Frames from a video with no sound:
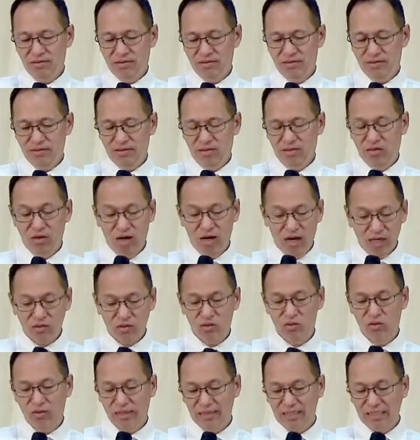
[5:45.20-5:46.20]
o
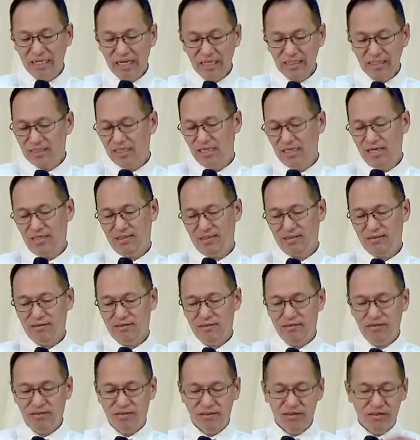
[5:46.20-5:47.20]
ako ay gagalak
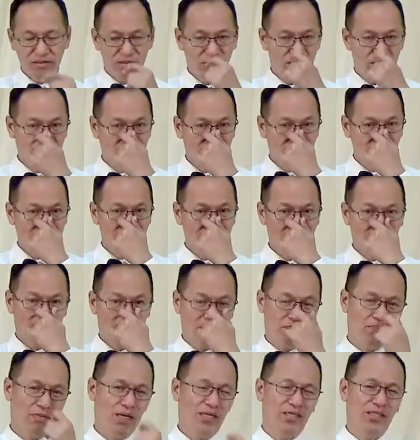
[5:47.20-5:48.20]
dyan sa
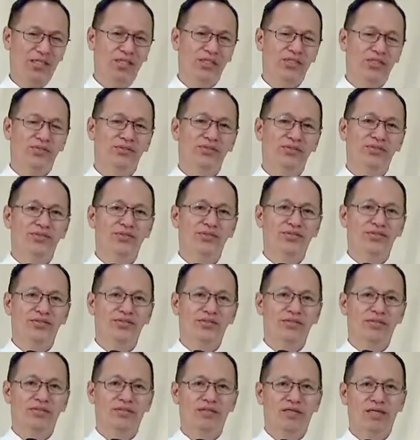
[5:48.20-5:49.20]
Panginoon.
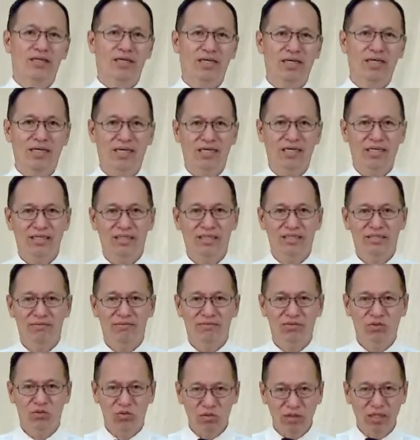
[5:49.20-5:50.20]
Kaya,
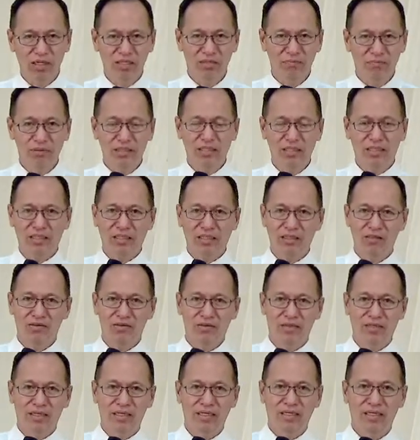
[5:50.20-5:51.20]
to God be the
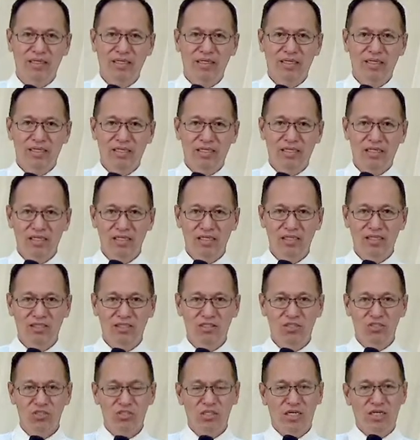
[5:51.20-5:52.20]
glory. He
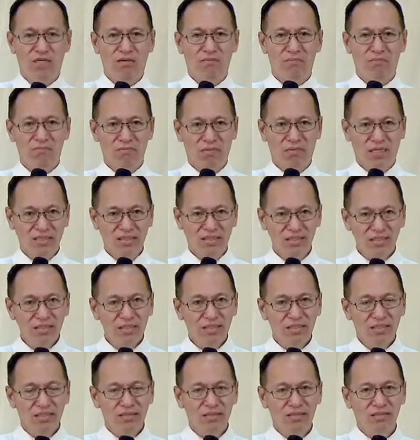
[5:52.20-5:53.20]
is mighty,
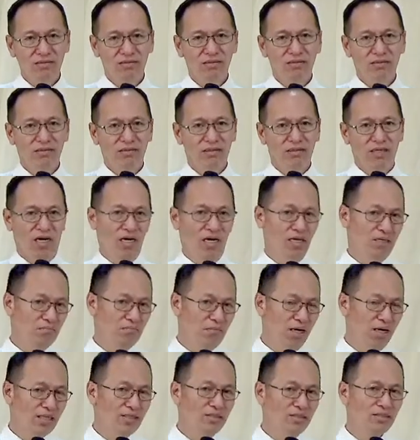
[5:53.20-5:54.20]

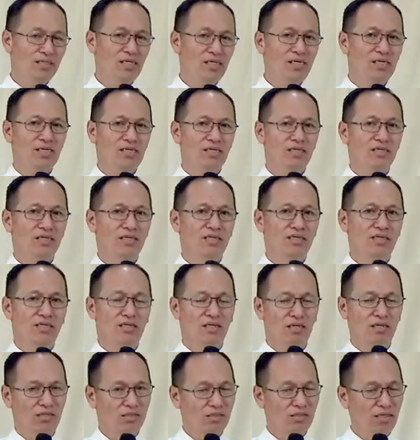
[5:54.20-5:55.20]
almighty, He
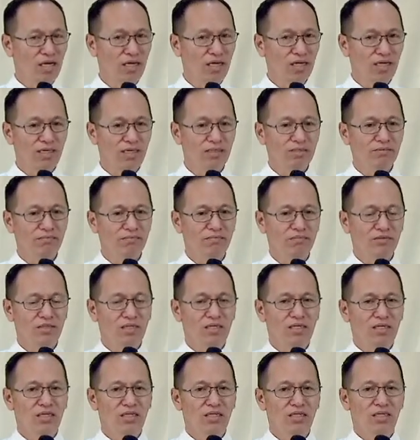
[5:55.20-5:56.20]
is alive,
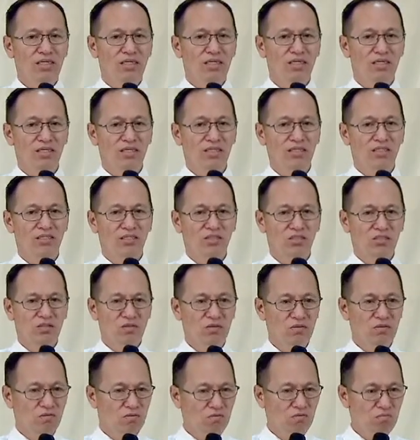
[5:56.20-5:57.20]
He is
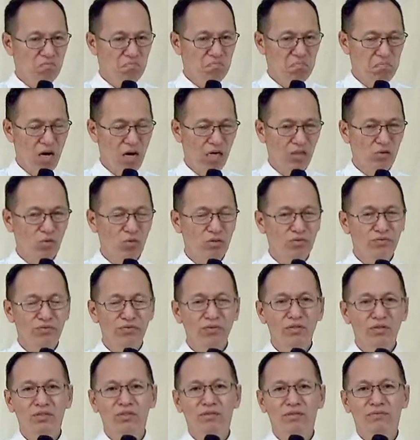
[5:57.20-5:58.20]

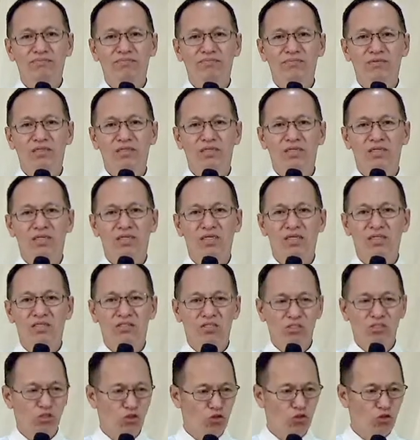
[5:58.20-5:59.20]
powerful, He is
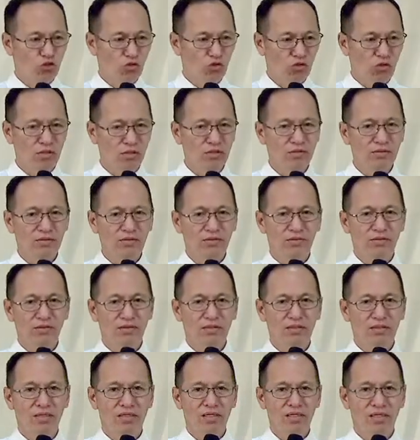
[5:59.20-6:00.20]
strong,
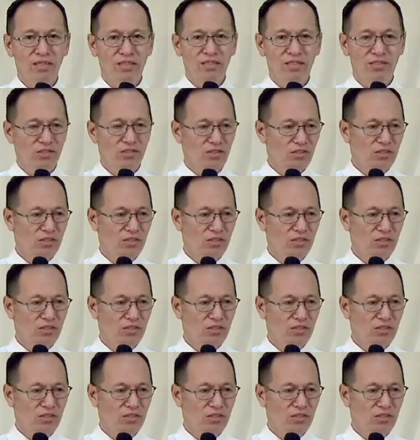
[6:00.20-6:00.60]
He is,